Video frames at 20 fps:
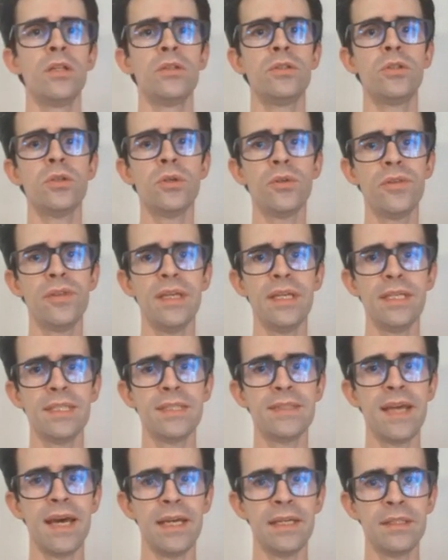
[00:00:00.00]
Truth
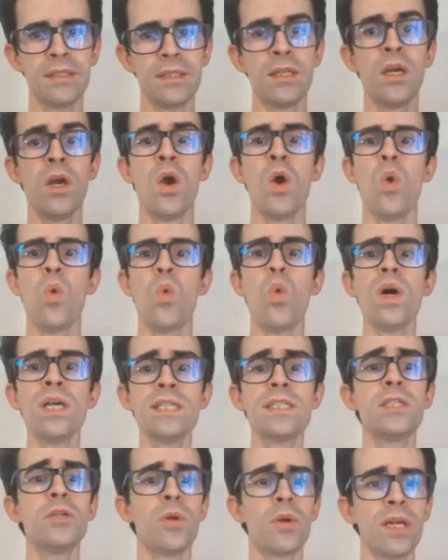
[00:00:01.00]
is that
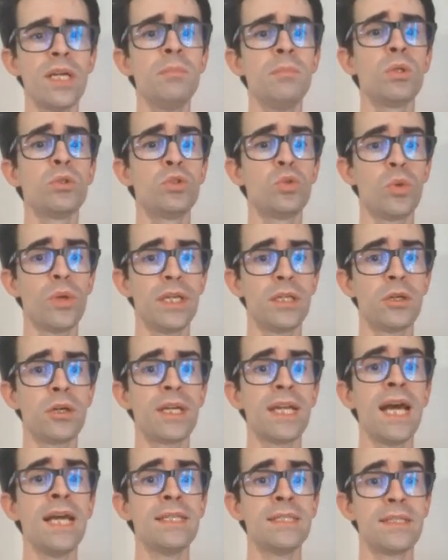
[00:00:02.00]
once you are able to
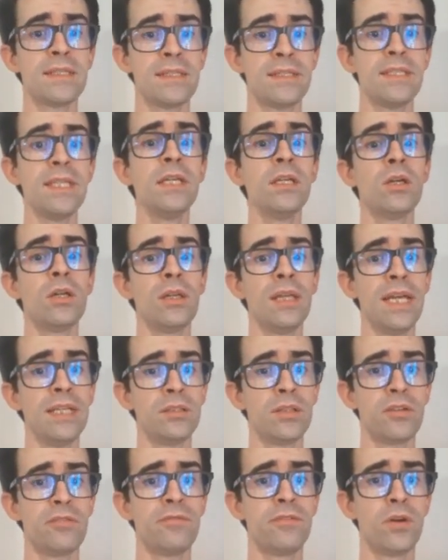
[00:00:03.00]
recognize single
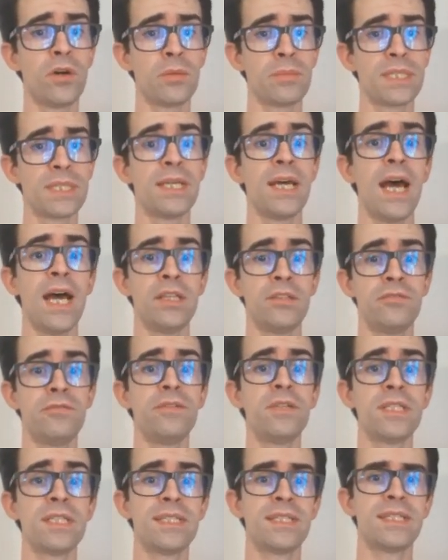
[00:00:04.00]
letter forms at
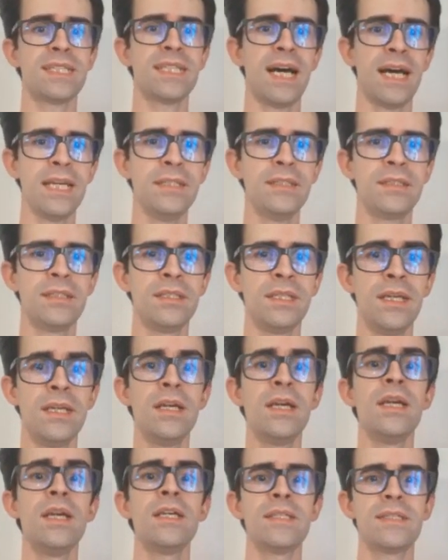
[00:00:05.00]
first sight,
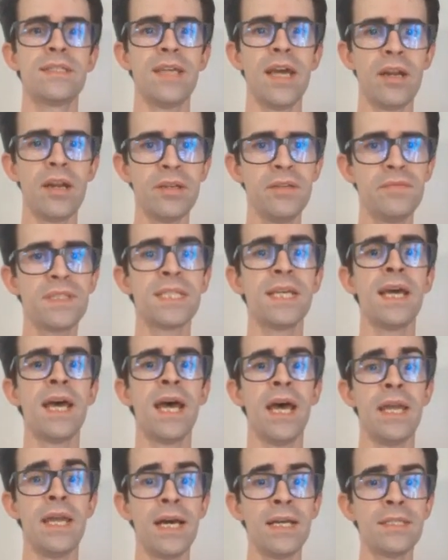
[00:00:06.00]
serifs
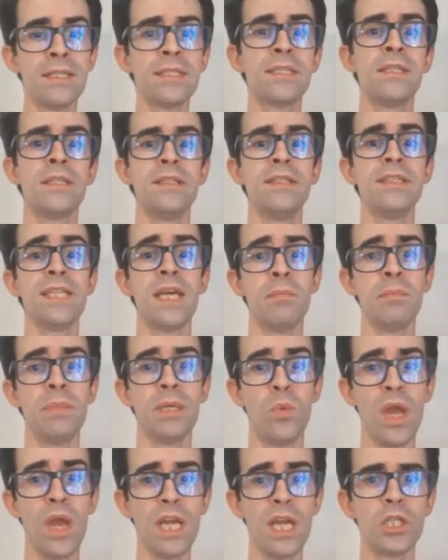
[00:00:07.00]
enhance
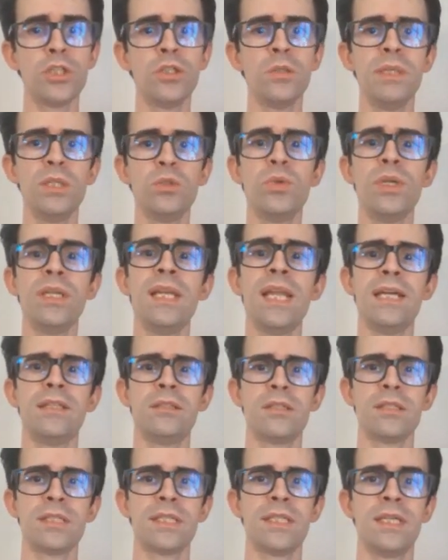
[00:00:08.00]
disambiguation between
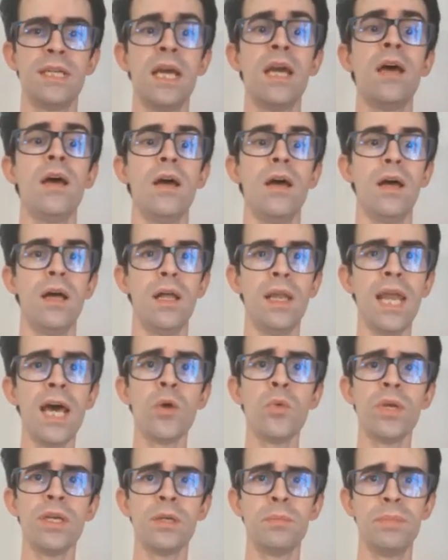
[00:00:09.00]
letters,
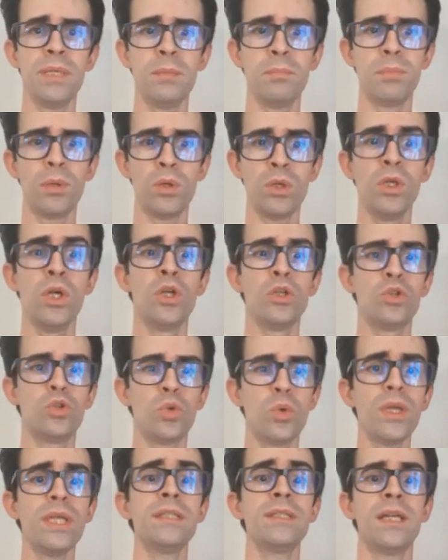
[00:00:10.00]
allowing people to
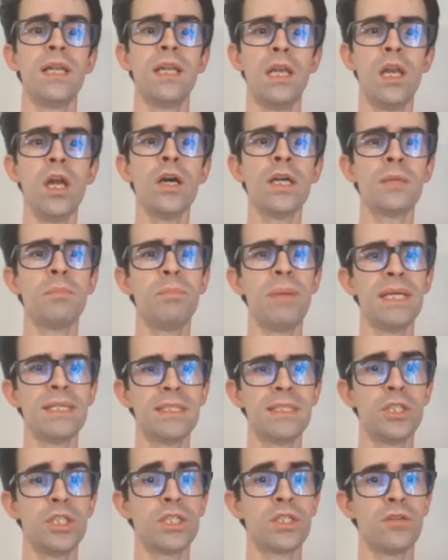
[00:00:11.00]
read long
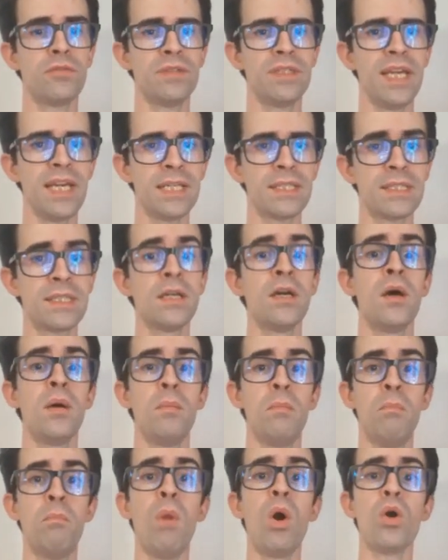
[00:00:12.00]
passages of text
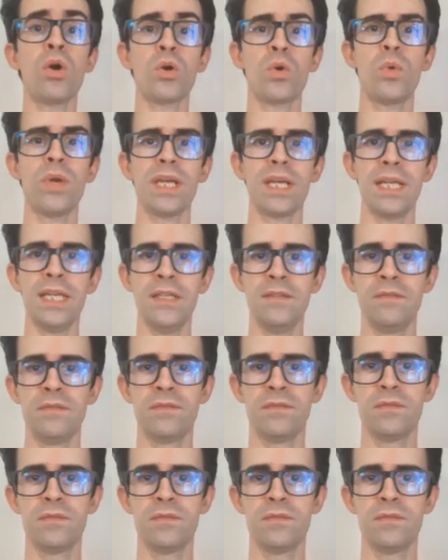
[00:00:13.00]
more quickly.